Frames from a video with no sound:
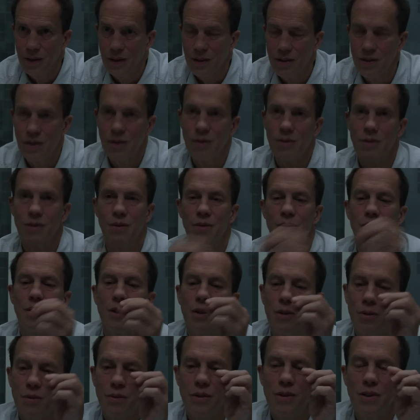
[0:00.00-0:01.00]
So,
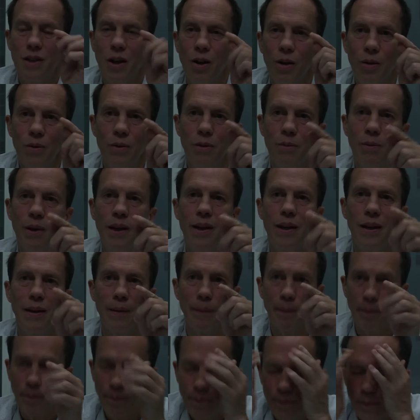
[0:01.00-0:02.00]
so this whole debate,
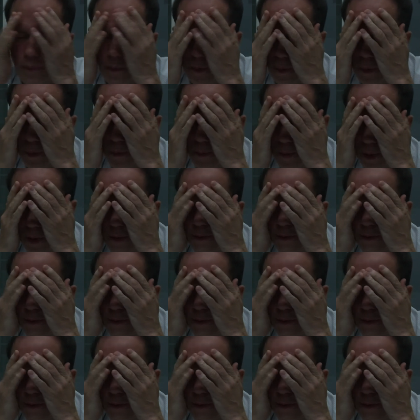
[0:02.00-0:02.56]
one